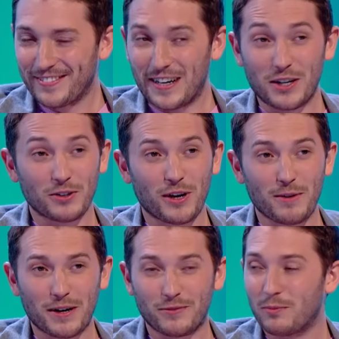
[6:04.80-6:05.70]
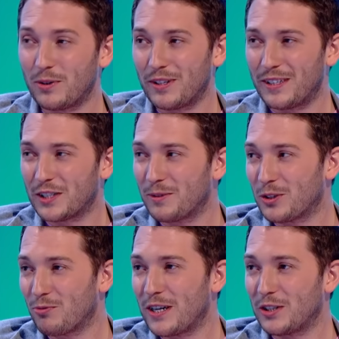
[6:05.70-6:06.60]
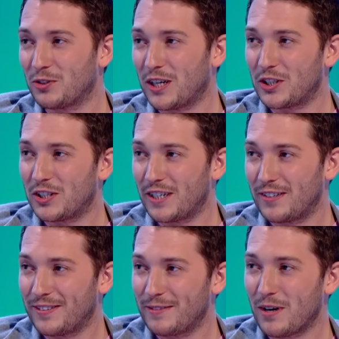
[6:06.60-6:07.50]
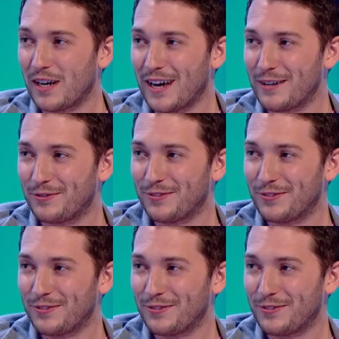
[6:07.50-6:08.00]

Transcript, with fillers: I don't cry about football, though. There's so much real tragedy in my life.